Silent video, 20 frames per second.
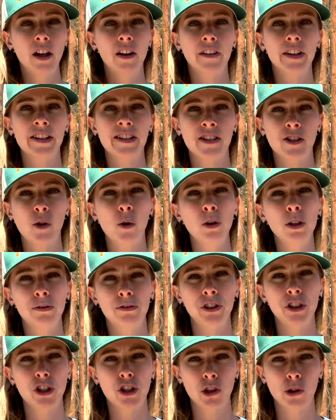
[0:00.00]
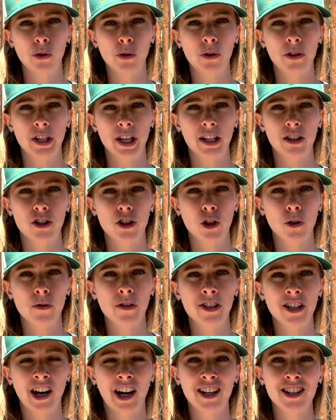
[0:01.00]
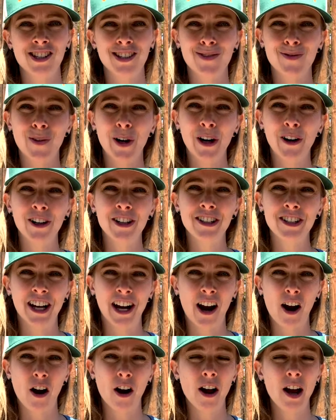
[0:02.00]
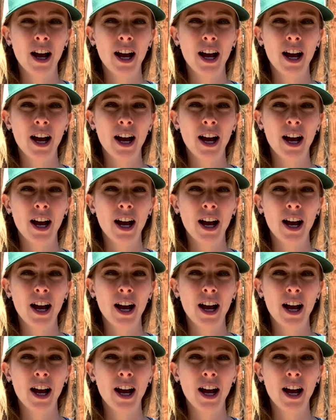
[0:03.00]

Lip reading: the sole of these shoes has shown signs of wear and tear,